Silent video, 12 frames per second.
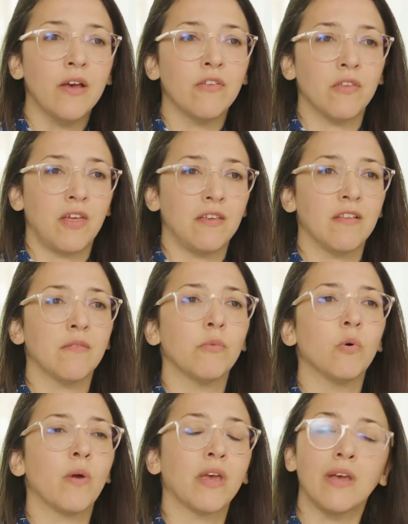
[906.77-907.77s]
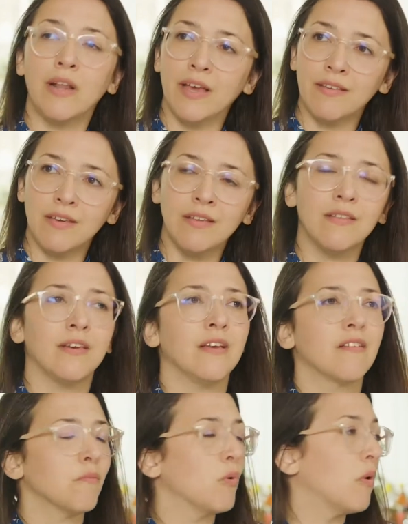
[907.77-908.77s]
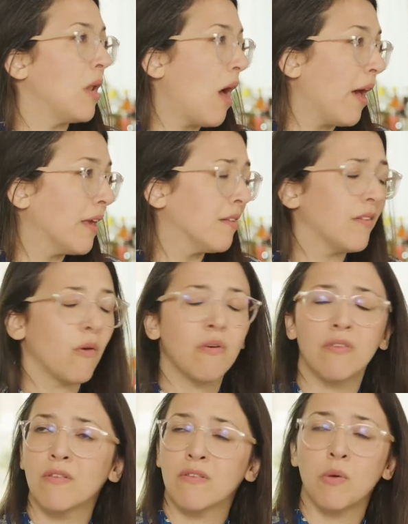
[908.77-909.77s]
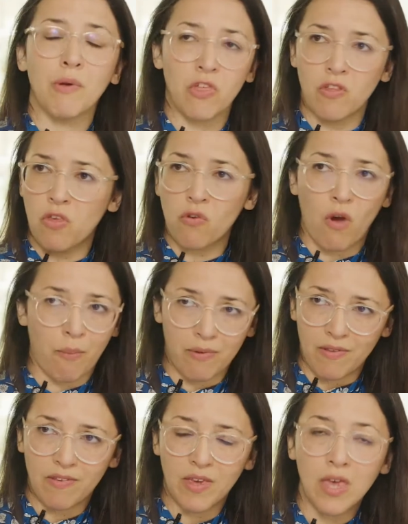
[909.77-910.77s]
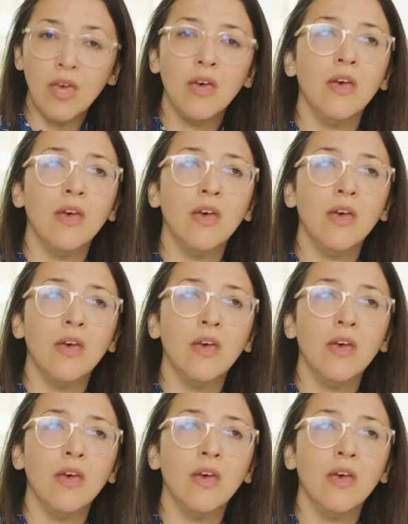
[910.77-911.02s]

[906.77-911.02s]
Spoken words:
so that it's more regulated, it's more aligned, there isn't so much discrepancy,